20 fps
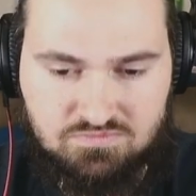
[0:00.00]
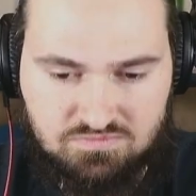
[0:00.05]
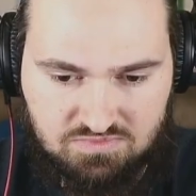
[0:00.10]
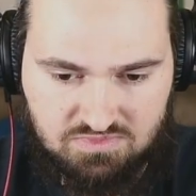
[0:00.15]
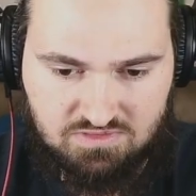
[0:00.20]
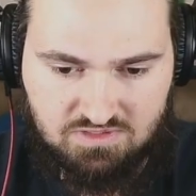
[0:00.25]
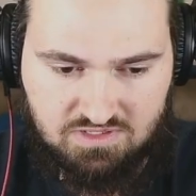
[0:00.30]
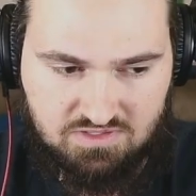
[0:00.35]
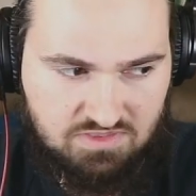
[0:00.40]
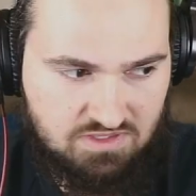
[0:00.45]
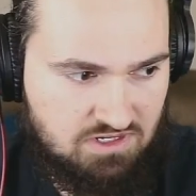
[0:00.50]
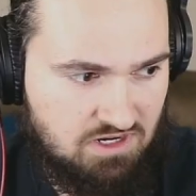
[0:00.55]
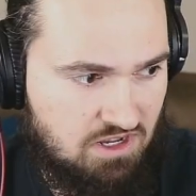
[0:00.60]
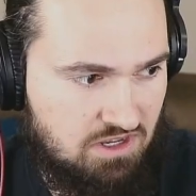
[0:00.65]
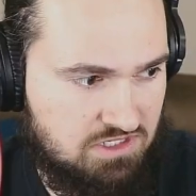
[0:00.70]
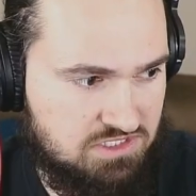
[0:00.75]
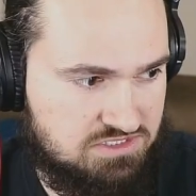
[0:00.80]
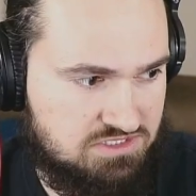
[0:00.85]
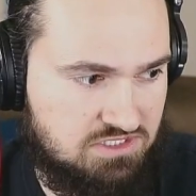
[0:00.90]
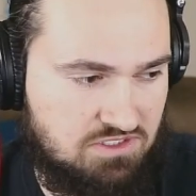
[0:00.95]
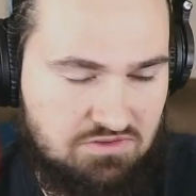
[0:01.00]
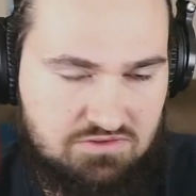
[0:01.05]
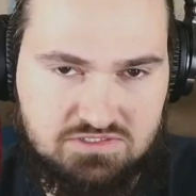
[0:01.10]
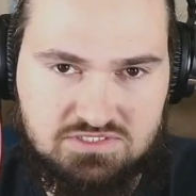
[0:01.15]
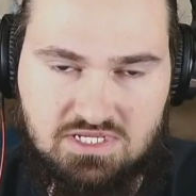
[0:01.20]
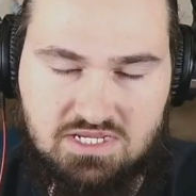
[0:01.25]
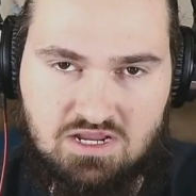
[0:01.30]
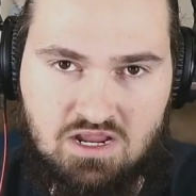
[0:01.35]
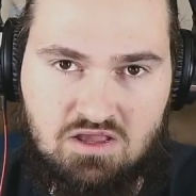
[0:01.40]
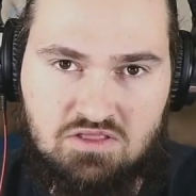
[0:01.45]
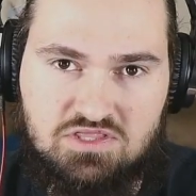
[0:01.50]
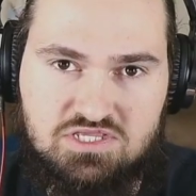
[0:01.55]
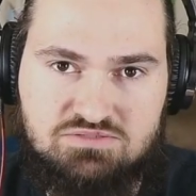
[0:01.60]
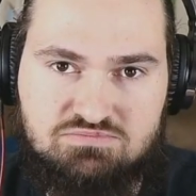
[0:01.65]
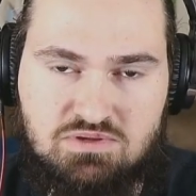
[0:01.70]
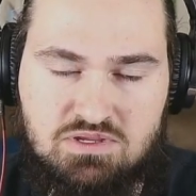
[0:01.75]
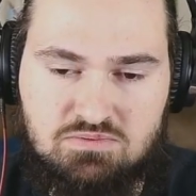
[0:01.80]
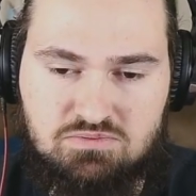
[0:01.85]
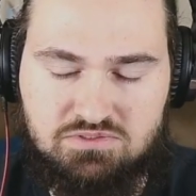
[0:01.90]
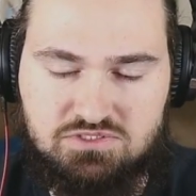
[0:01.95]
And then also there's like all these
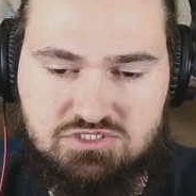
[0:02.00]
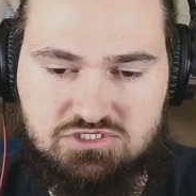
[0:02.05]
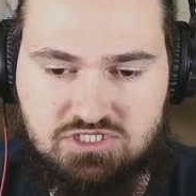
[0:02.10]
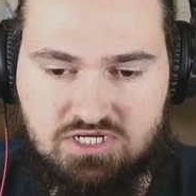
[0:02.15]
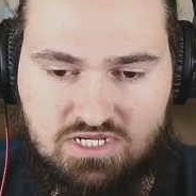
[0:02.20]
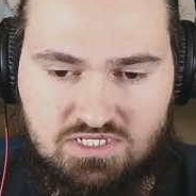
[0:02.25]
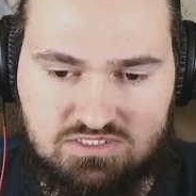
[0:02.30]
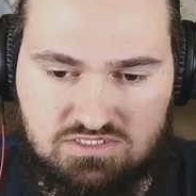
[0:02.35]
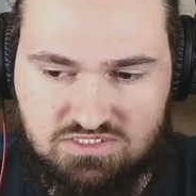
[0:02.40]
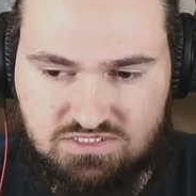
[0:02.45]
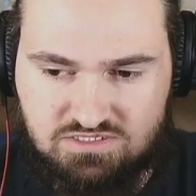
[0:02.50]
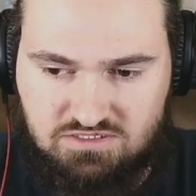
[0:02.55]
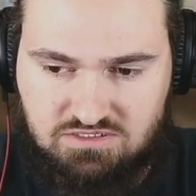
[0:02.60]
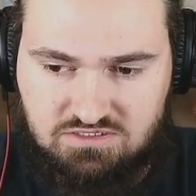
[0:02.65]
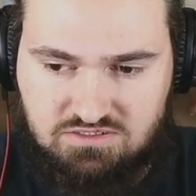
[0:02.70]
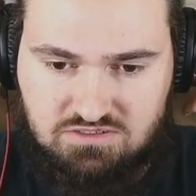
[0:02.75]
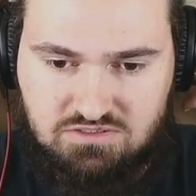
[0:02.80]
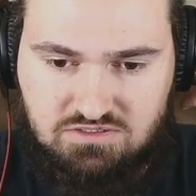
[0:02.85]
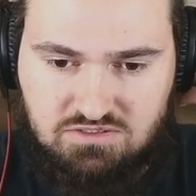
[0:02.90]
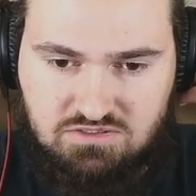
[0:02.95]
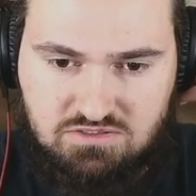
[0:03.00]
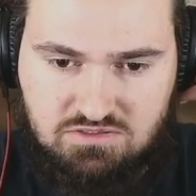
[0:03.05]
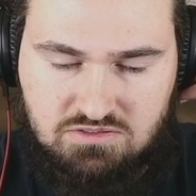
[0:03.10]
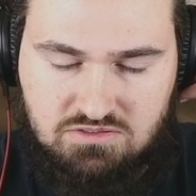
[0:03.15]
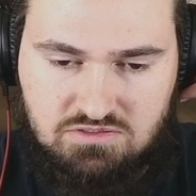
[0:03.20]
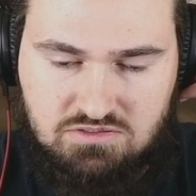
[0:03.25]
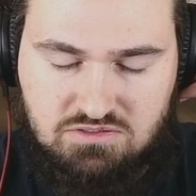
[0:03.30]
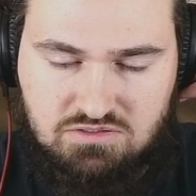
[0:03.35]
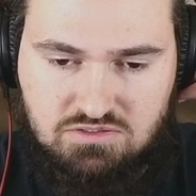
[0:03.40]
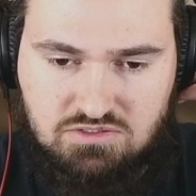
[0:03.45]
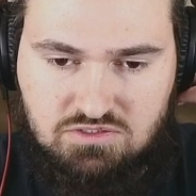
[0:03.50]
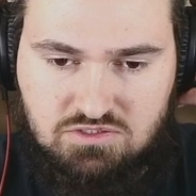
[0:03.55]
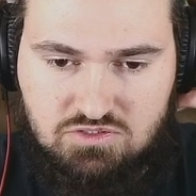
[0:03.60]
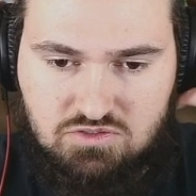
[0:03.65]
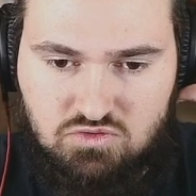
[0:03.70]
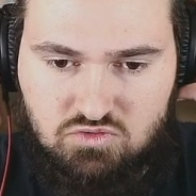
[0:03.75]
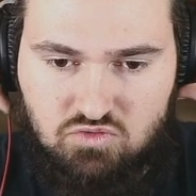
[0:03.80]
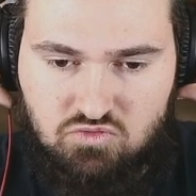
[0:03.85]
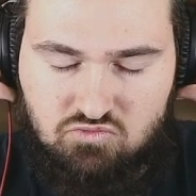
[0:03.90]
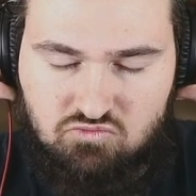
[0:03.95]
people trying to
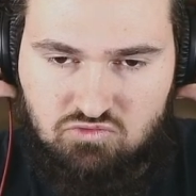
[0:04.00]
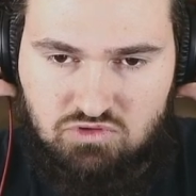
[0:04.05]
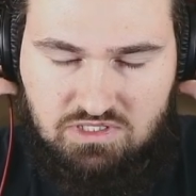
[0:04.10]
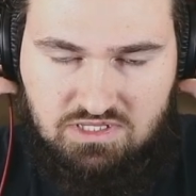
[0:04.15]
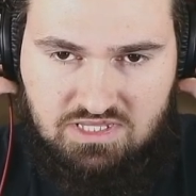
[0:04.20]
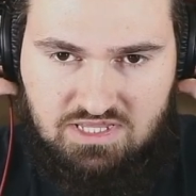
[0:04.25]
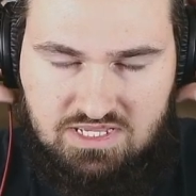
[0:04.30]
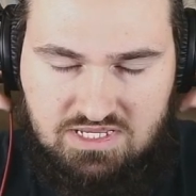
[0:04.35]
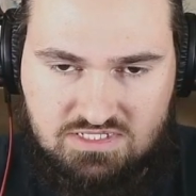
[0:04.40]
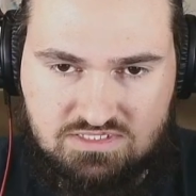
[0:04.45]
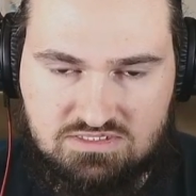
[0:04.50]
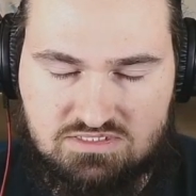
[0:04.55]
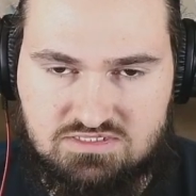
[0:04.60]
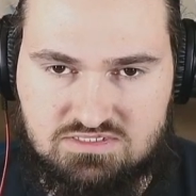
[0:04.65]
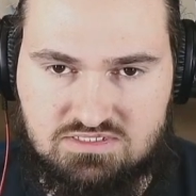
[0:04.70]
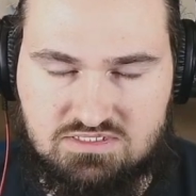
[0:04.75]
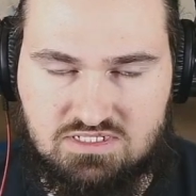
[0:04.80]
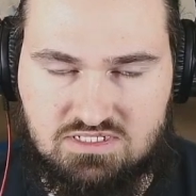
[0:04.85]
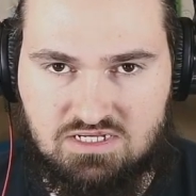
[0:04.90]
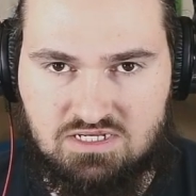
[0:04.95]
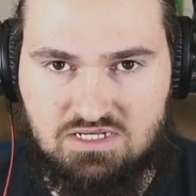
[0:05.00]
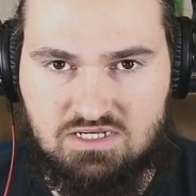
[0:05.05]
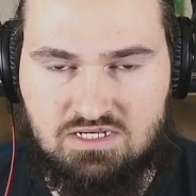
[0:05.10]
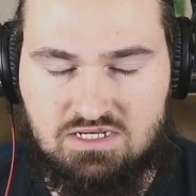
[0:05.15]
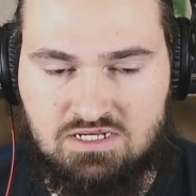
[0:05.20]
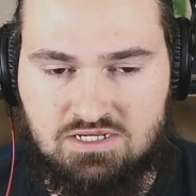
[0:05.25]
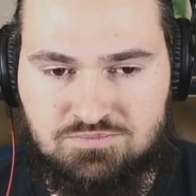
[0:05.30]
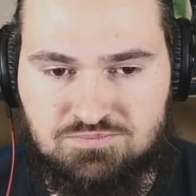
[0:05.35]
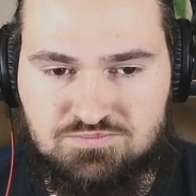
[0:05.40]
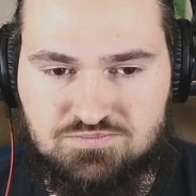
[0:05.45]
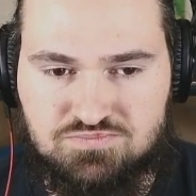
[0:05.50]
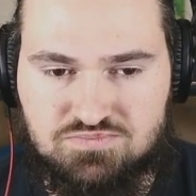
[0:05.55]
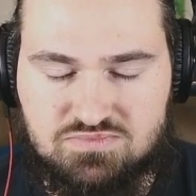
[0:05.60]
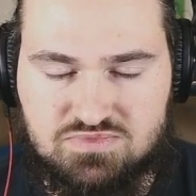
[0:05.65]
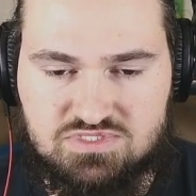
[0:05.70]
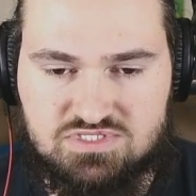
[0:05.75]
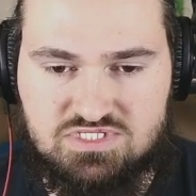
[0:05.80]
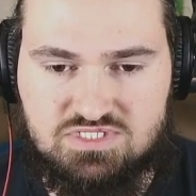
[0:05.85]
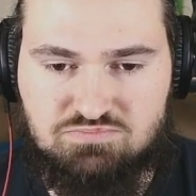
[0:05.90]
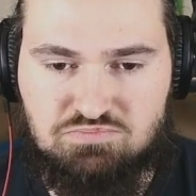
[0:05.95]
relate
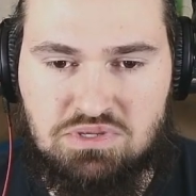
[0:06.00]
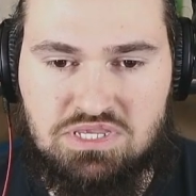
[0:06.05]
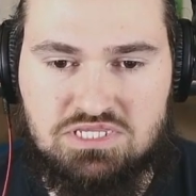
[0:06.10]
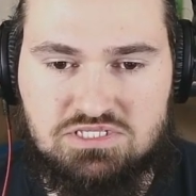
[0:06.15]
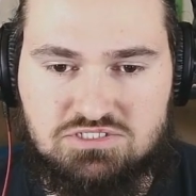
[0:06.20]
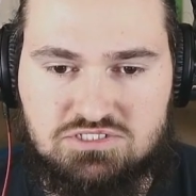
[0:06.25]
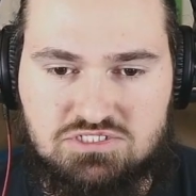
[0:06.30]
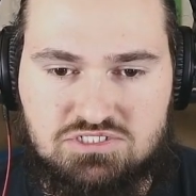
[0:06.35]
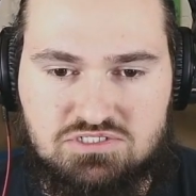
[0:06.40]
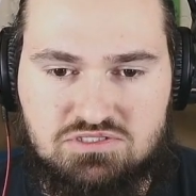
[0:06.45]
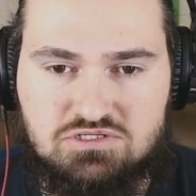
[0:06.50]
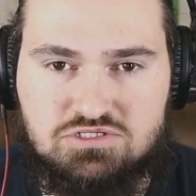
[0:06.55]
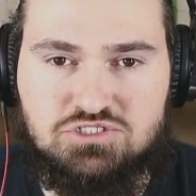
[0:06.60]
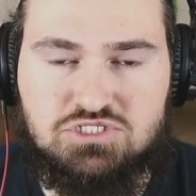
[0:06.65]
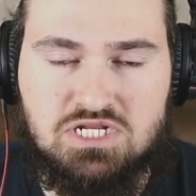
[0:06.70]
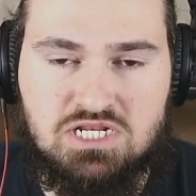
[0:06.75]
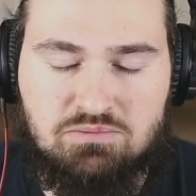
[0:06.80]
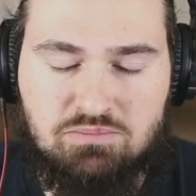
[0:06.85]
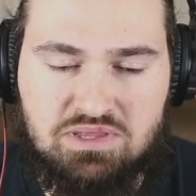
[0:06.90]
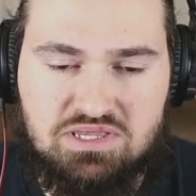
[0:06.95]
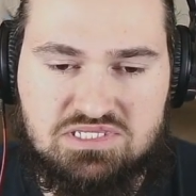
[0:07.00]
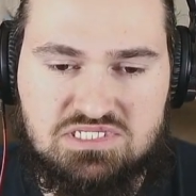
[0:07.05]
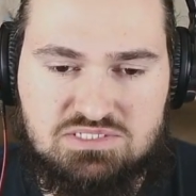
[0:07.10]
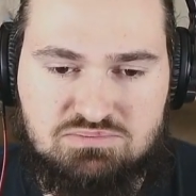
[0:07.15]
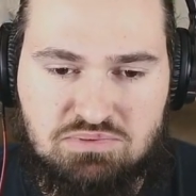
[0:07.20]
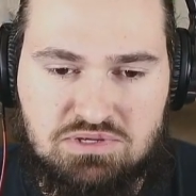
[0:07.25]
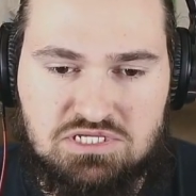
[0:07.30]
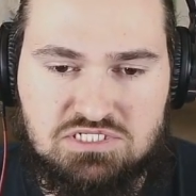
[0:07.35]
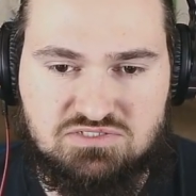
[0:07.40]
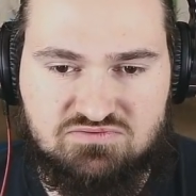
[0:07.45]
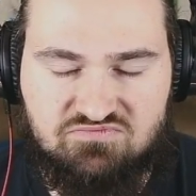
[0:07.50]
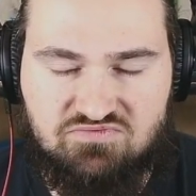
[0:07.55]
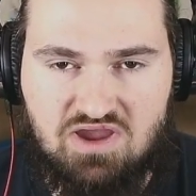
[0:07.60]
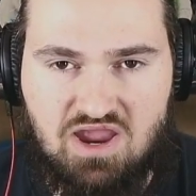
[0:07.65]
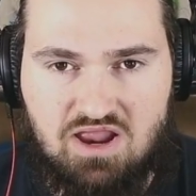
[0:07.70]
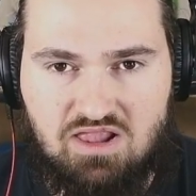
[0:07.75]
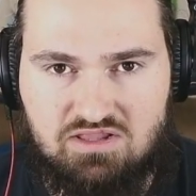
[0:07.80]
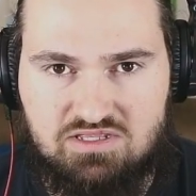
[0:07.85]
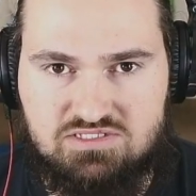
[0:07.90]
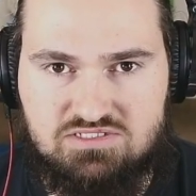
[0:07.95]
speech. They're trying to make speech
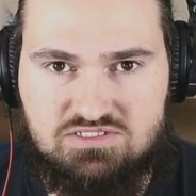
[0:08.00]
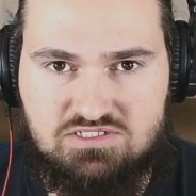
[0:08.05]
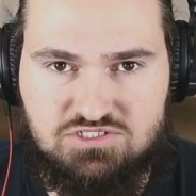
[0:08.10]
violence.